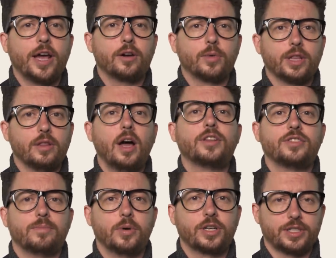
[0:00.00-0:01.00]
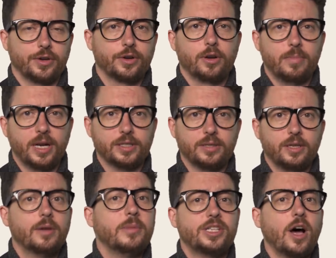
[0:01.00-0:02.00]
writer with lots of books under her belt,
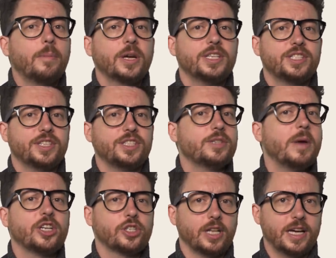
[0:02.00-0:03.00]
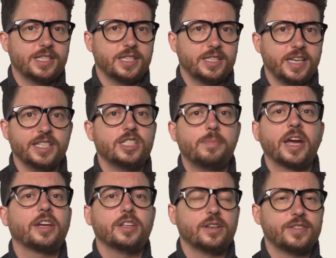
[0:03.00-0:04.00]
Ms. Hopkinson specializes in
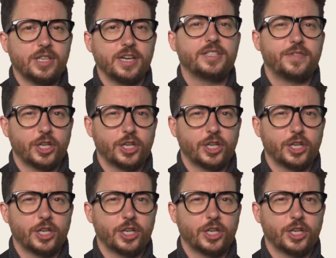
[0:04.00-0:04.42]
speculative science